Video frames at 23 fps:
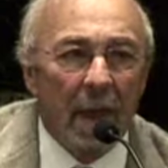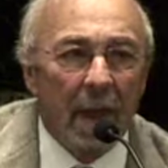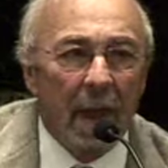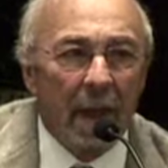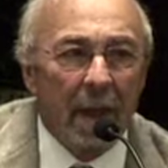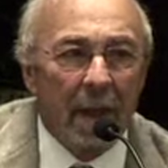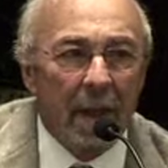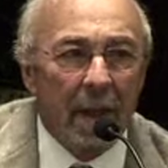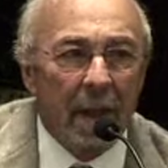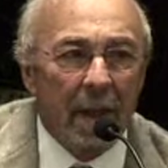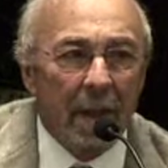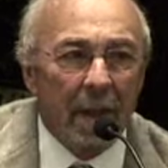
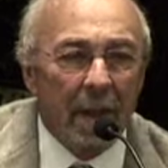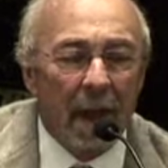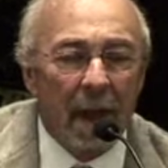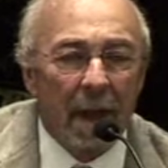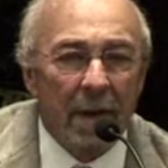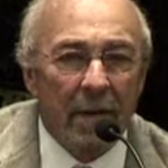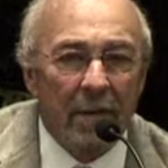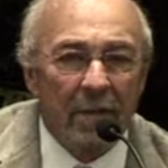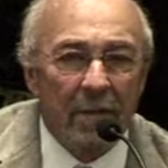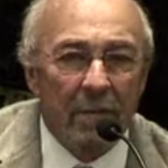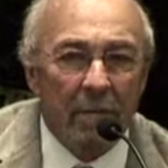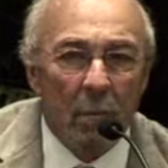a
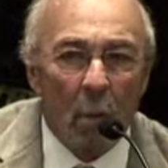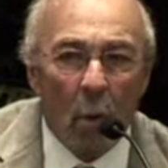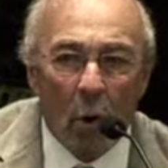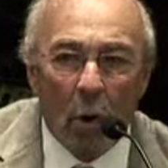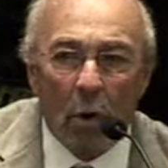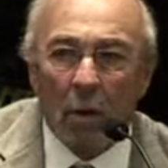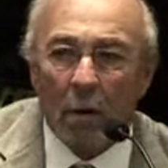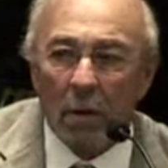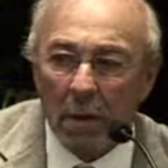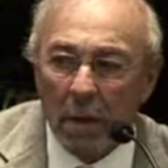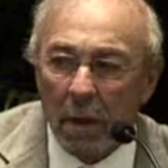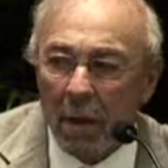kind of
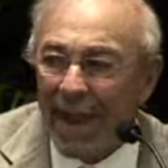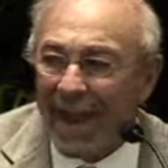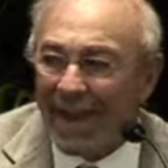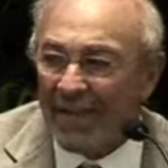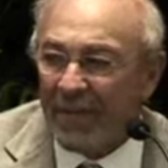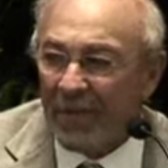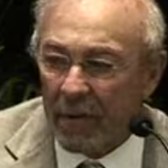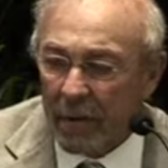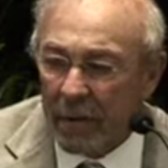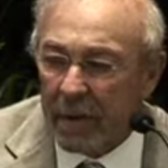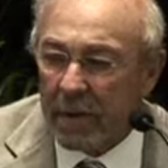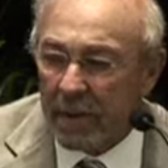moral
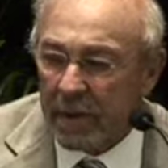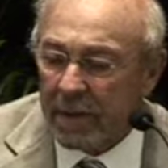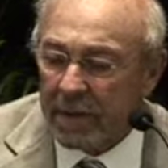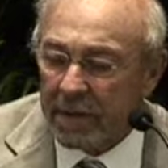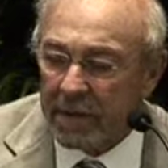lesson,